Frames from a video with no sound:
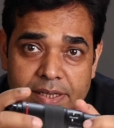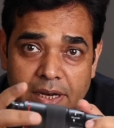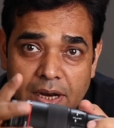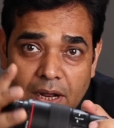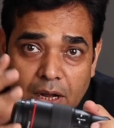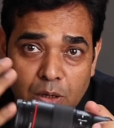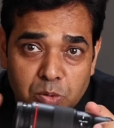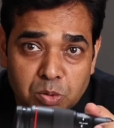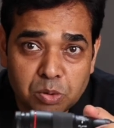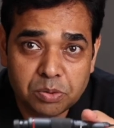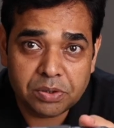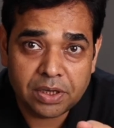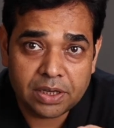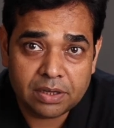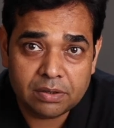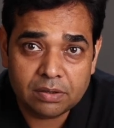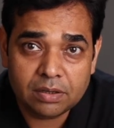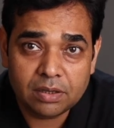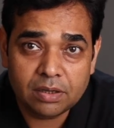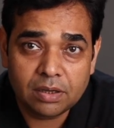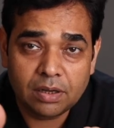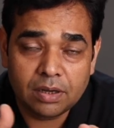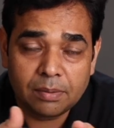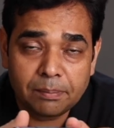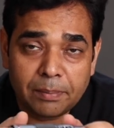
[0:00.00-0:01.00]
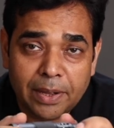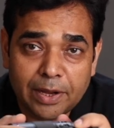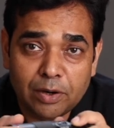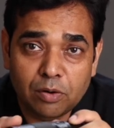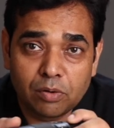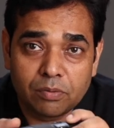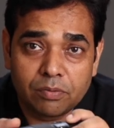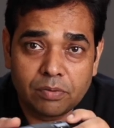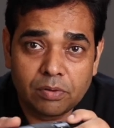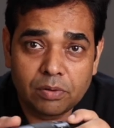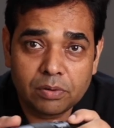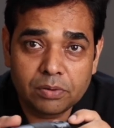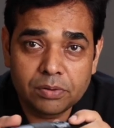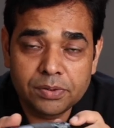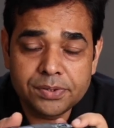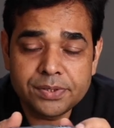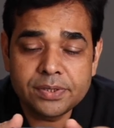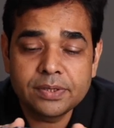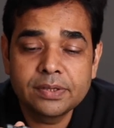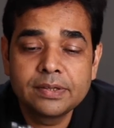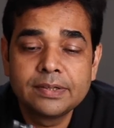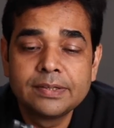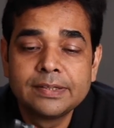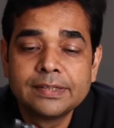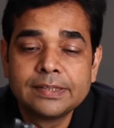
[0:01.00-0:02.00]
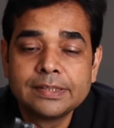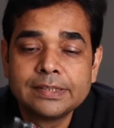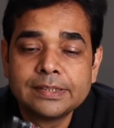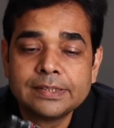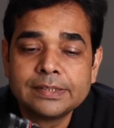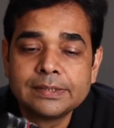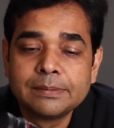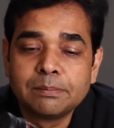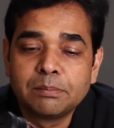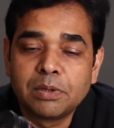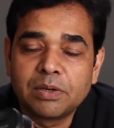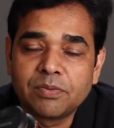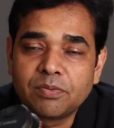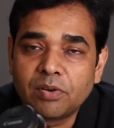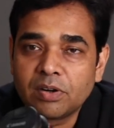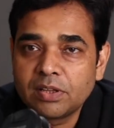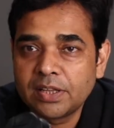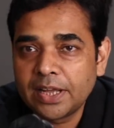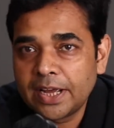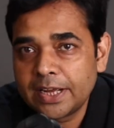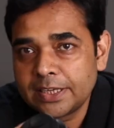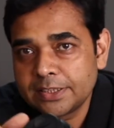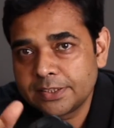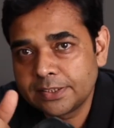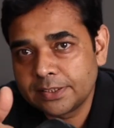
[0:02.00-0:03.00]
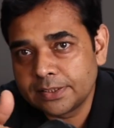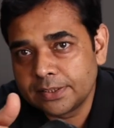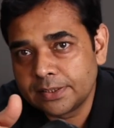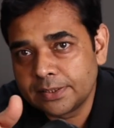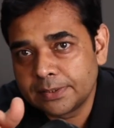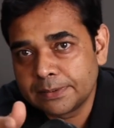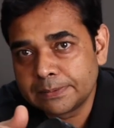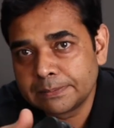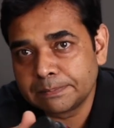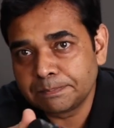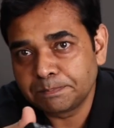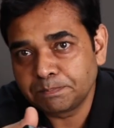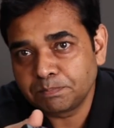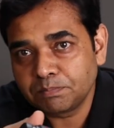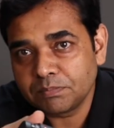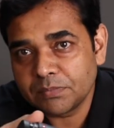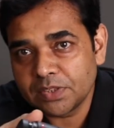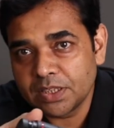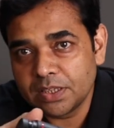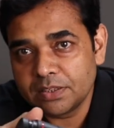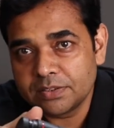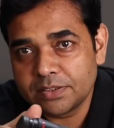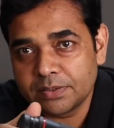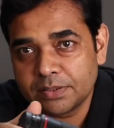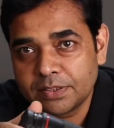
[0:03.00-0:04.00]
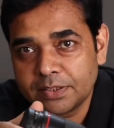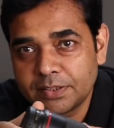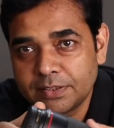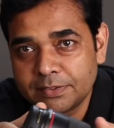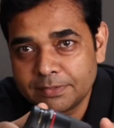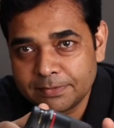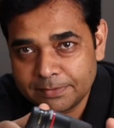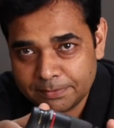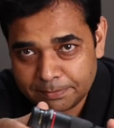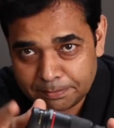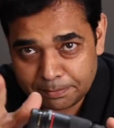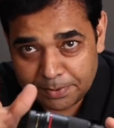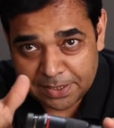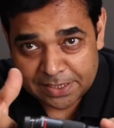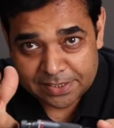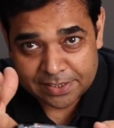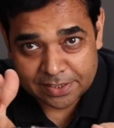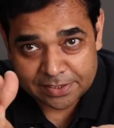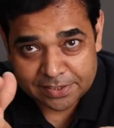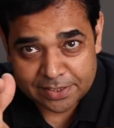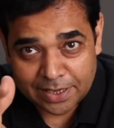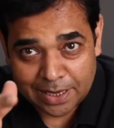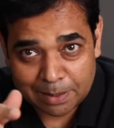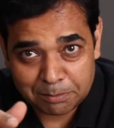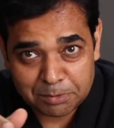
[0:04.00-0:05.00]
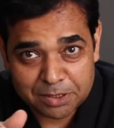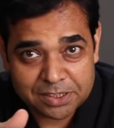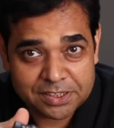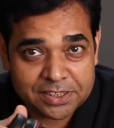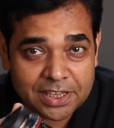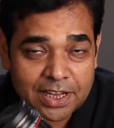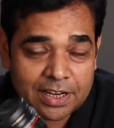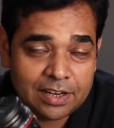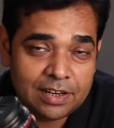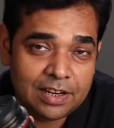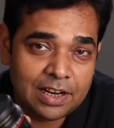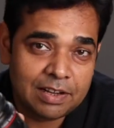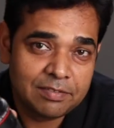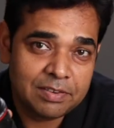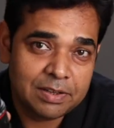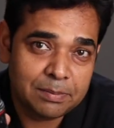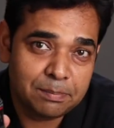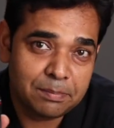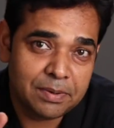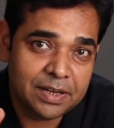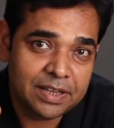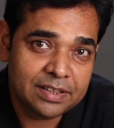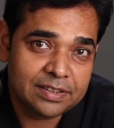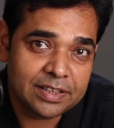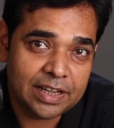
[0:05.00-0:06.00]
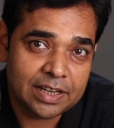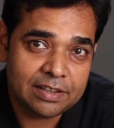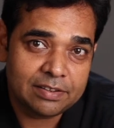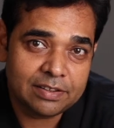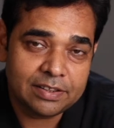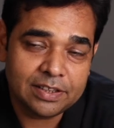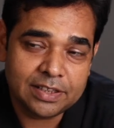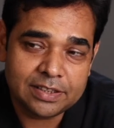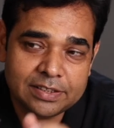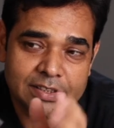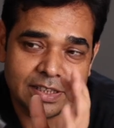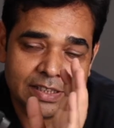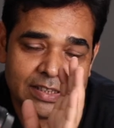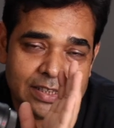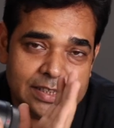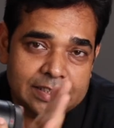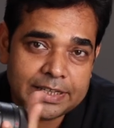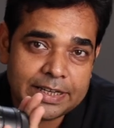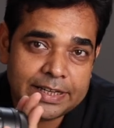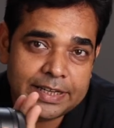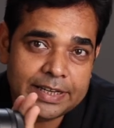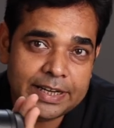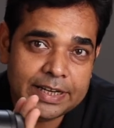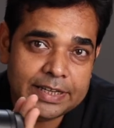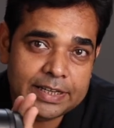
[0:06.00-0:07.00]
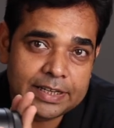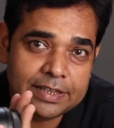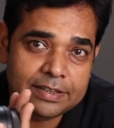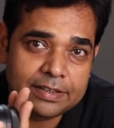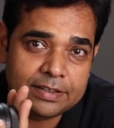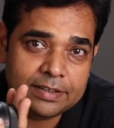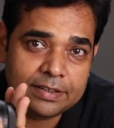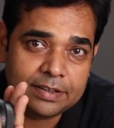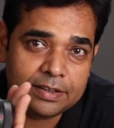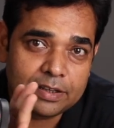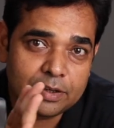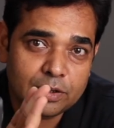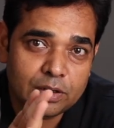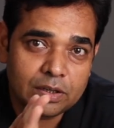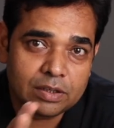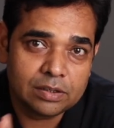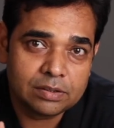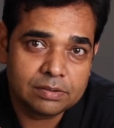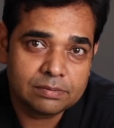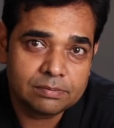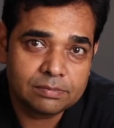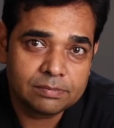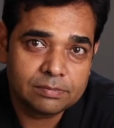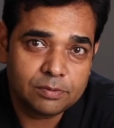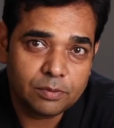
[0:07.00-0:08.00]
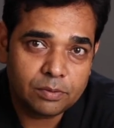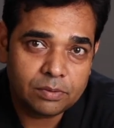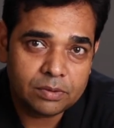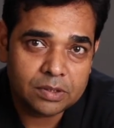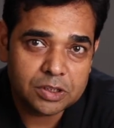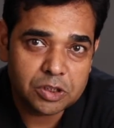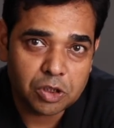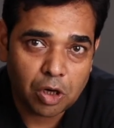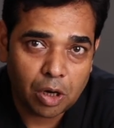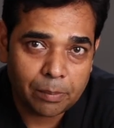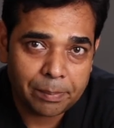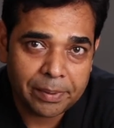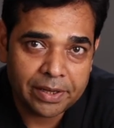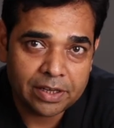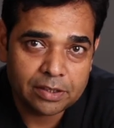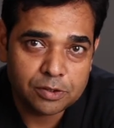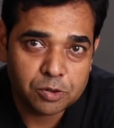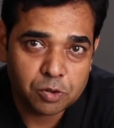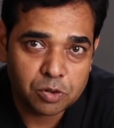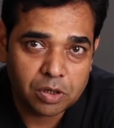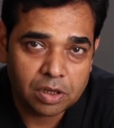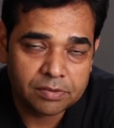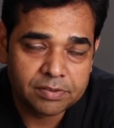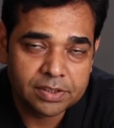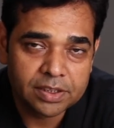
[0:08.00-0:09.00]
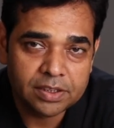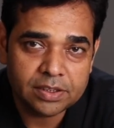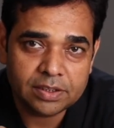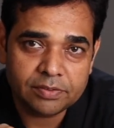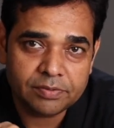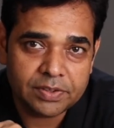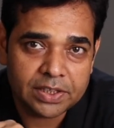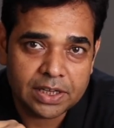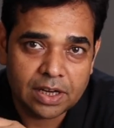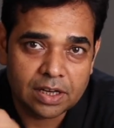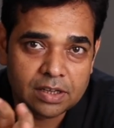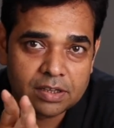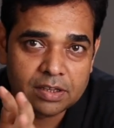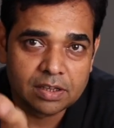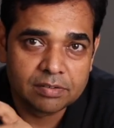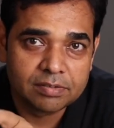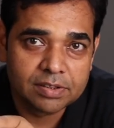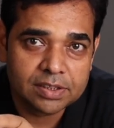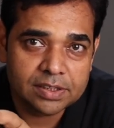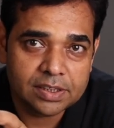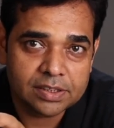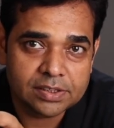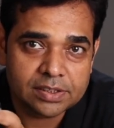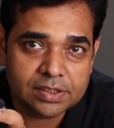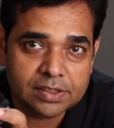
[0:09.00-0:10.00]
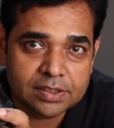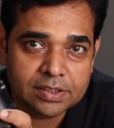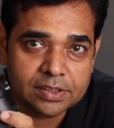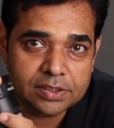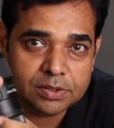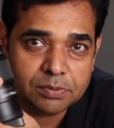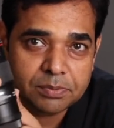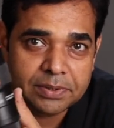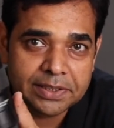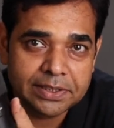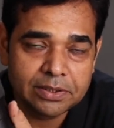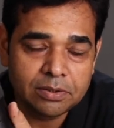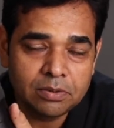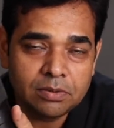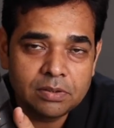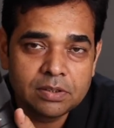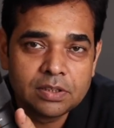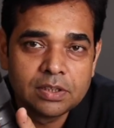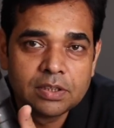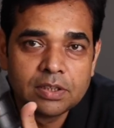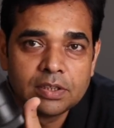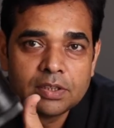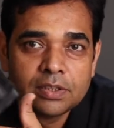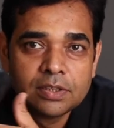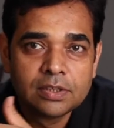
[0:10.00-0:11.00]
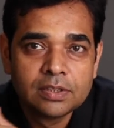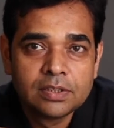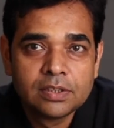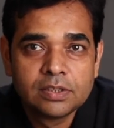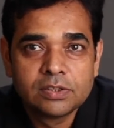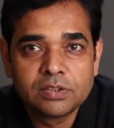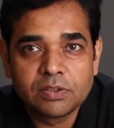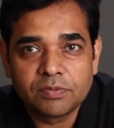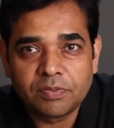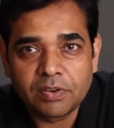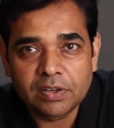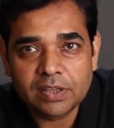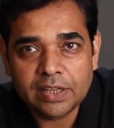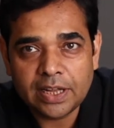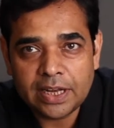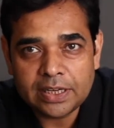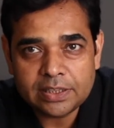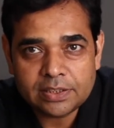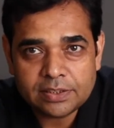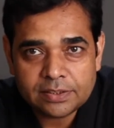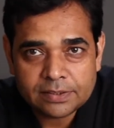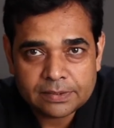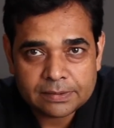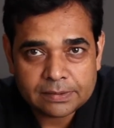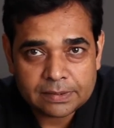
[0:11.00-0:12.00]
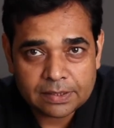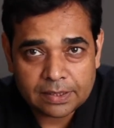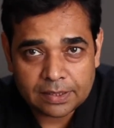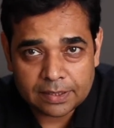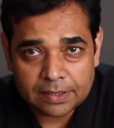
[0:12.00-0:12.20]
and how to take macro photos. But for that, please subscribe this channel. I will bring that. It's a dedicated topic to cover. We can't cover this in this video. So for that,